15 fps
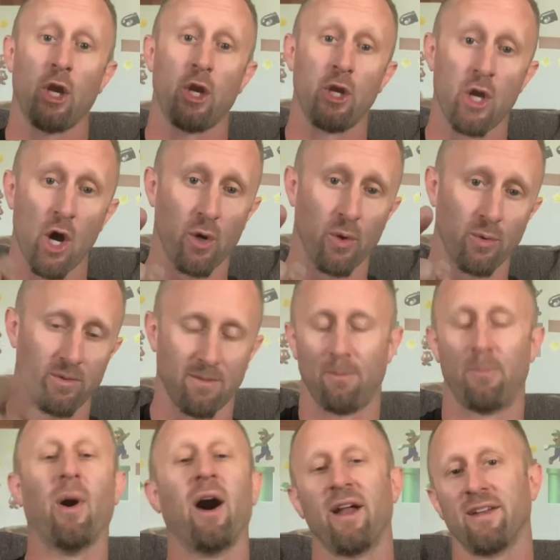No,
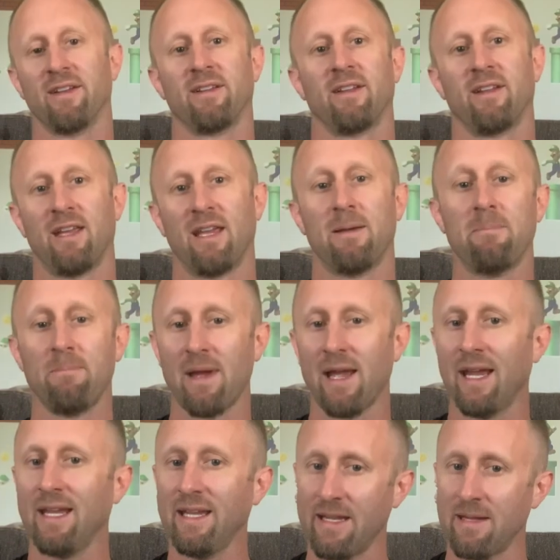but it
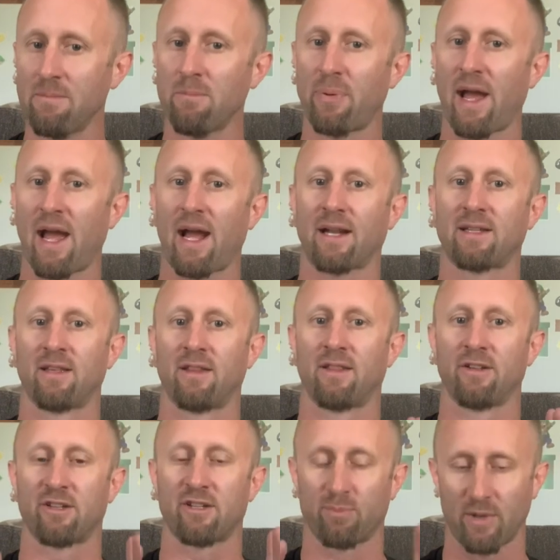may impact
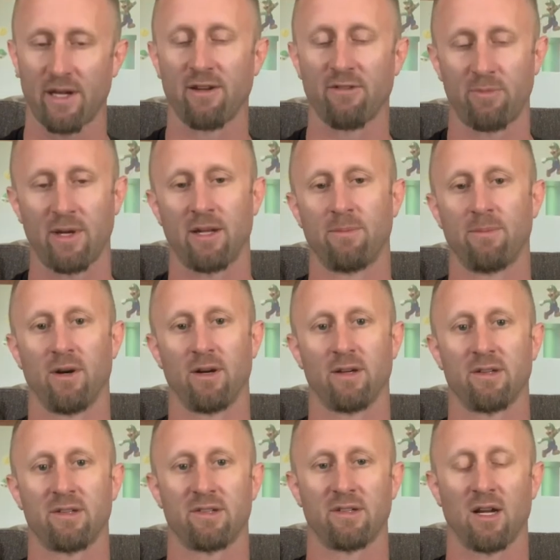the spread of
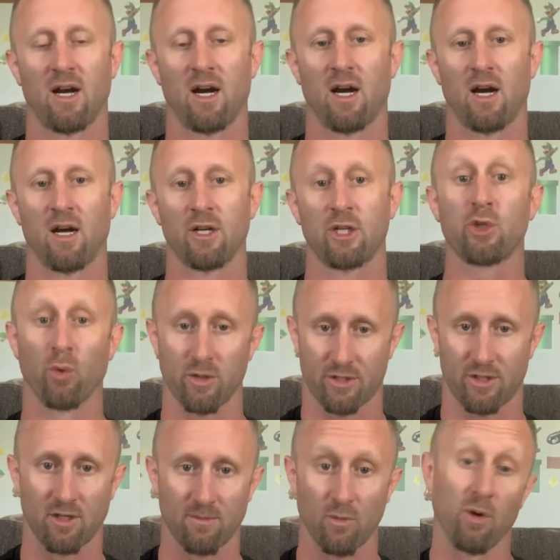bedbugs uh, short
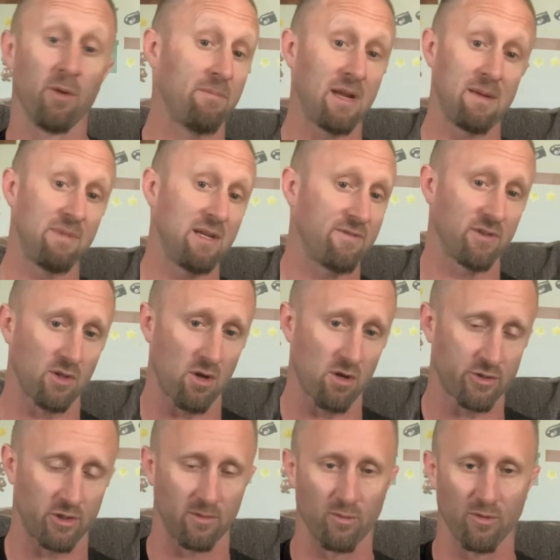term or maybe even
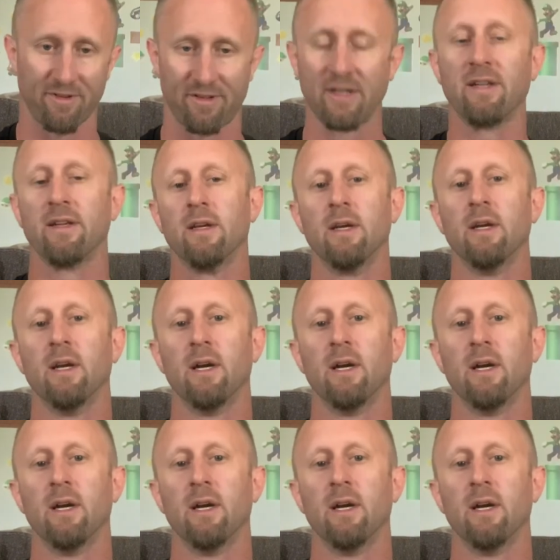long term. We'll see.